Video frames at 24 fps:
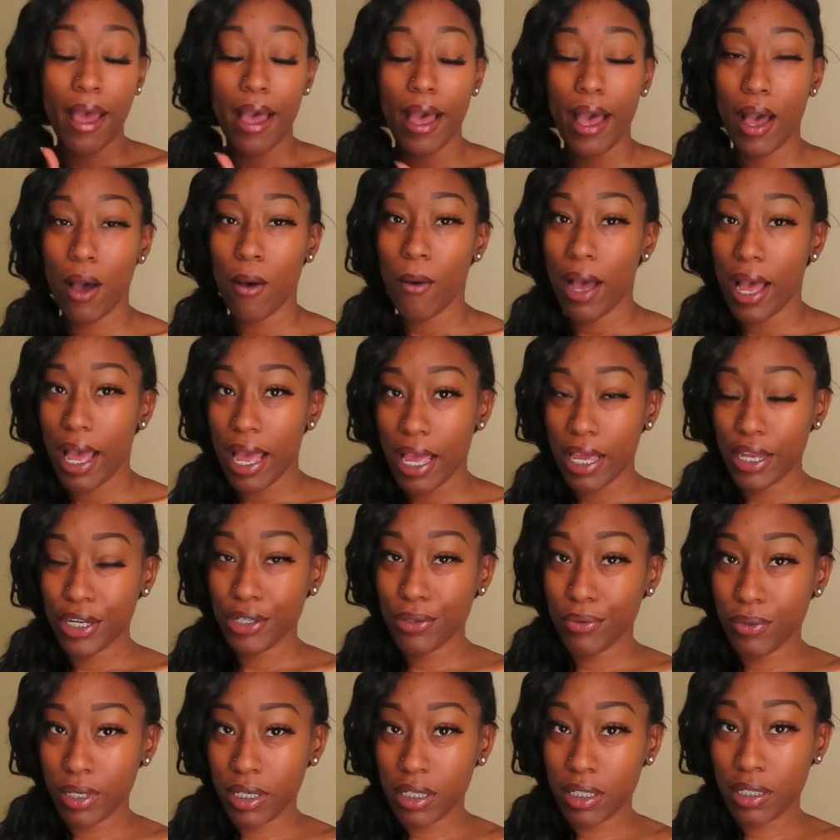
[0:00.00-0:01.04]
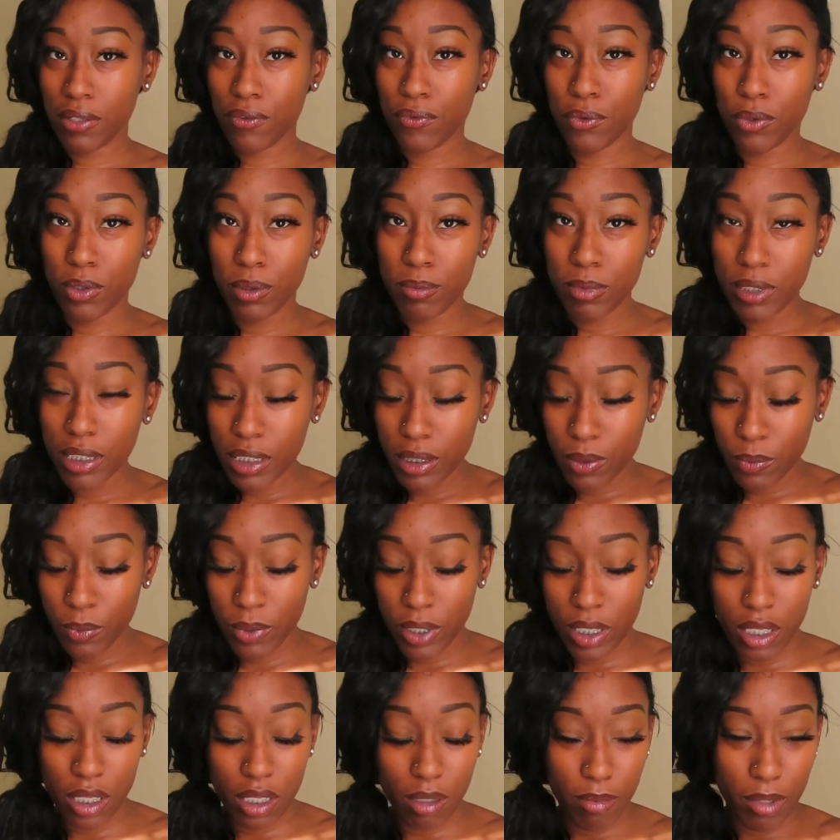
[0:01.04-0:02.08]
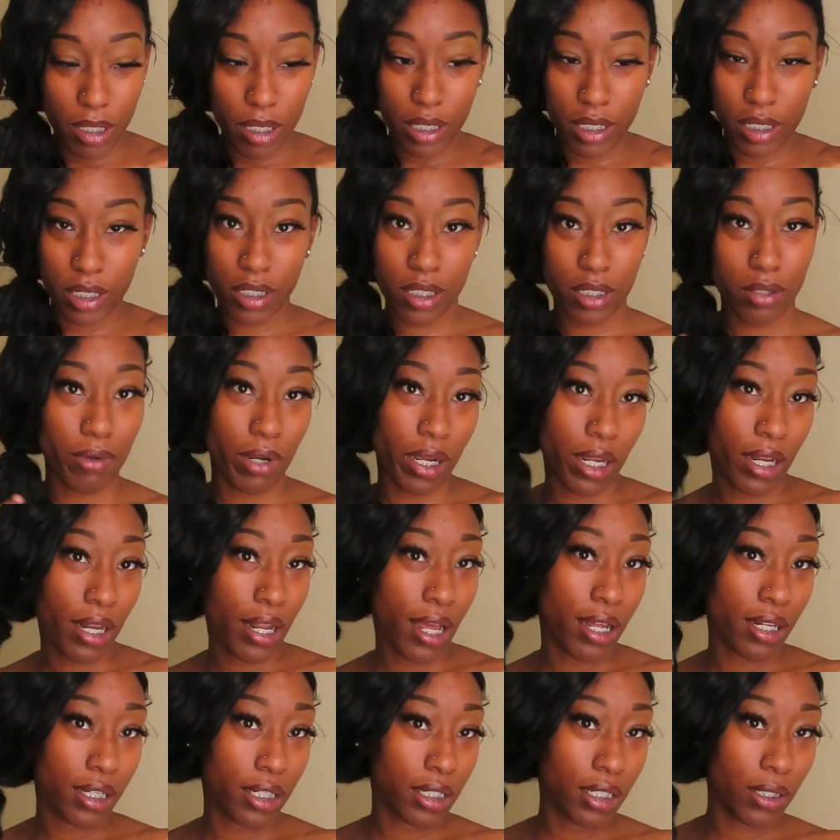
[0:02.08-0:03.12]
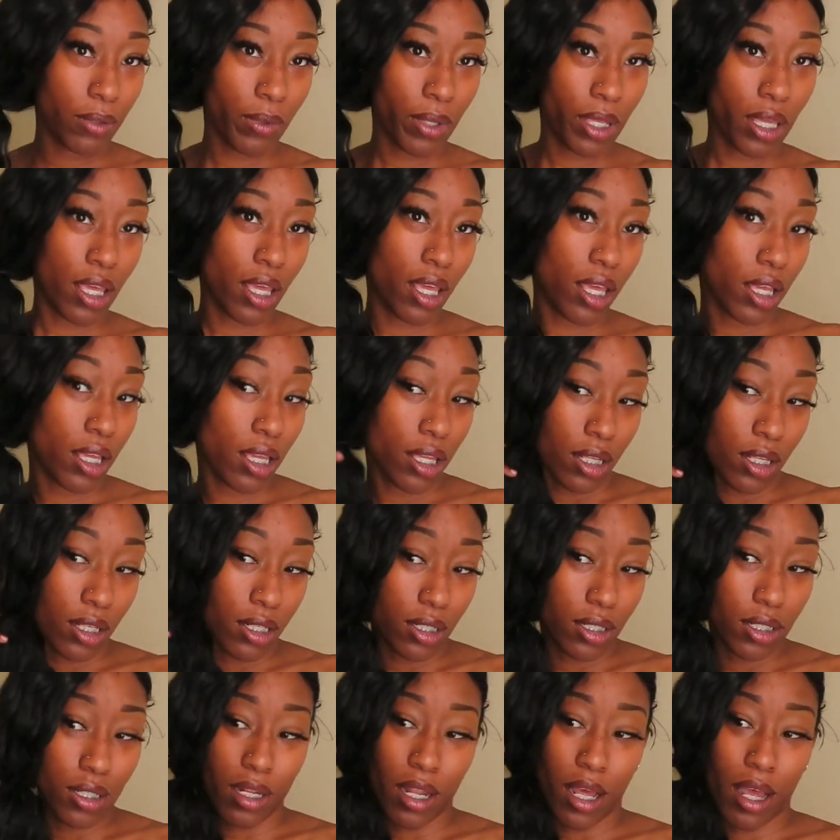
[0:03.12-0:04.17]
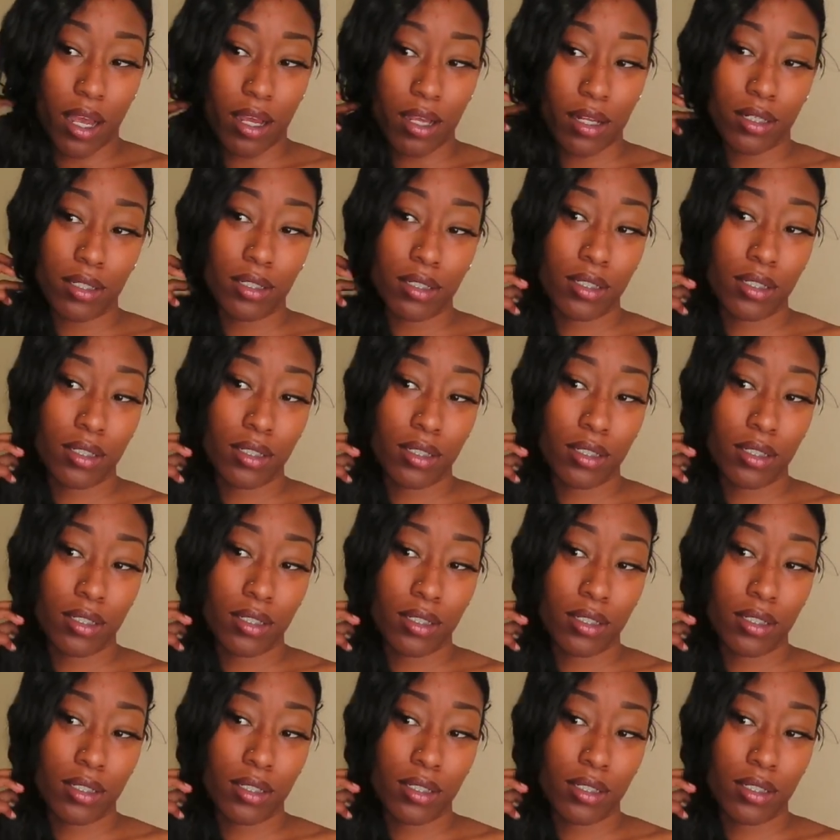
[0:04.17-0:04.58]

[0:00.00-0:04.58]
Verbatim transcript: how I transformed this wig because right now this wig is not